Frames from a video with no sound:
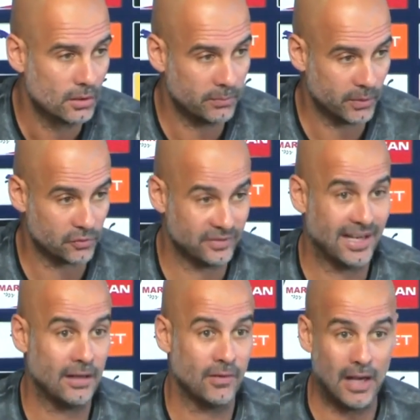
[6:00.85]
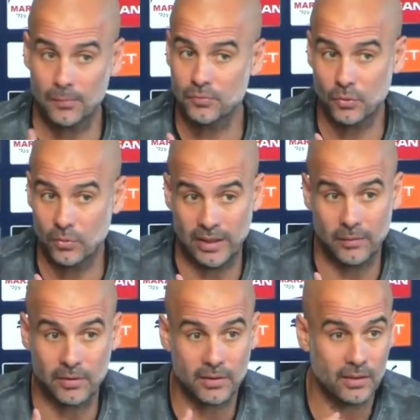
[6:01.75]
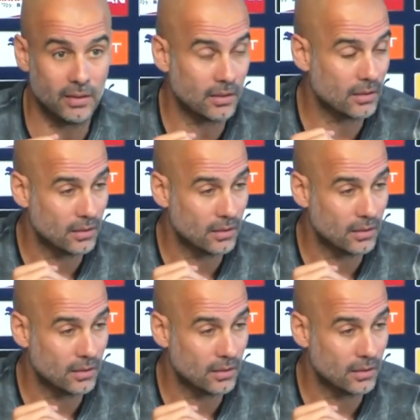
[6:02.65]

because they have absolutely everything